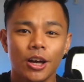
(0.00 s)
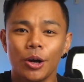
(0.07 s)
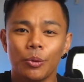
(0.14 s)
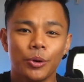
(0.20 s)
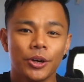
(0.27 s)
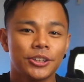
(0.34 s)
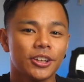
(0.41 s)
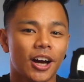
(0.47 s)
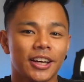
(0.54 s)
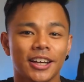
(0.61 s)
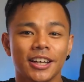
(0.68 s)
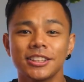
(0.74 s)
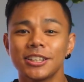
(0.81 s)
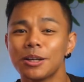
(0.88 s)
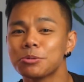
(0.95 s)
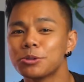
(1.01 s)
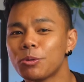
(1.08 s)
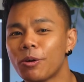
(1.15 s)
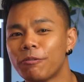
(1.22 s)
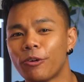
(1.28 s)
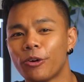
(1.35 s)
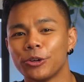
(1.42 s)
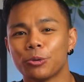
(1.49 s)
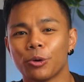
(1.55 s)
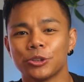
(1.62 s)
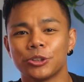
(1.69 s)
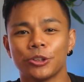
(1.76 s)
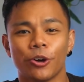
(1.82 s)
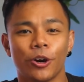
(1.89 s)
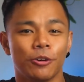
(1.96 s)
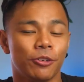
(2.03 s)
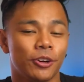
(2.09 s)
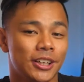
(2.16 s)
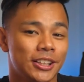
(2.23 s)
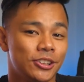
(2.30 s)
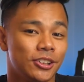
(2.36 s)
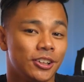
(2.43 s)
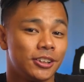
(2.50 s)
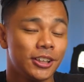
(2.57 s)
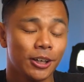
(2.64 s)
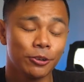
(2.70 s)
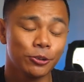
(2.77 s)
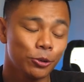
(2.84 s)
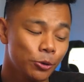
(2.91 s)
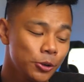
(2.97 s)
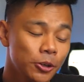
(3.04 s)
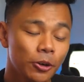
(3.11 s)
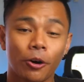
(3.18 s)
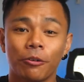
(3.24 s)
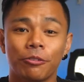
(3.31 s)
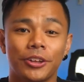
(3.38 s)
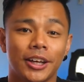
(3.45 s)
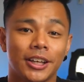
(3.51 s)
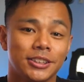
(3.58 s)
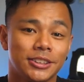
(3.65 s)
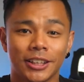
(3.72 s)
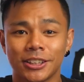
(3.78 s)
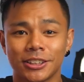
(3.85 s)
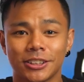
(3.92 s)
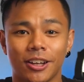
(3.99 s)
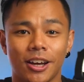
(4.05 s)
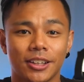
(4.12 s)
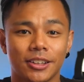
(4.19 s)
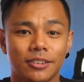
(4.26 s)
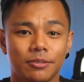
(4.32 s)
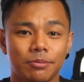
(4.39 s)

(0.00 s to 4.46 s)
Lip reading: which I guess helps to avoid crossing over into the territory of their Zenith line.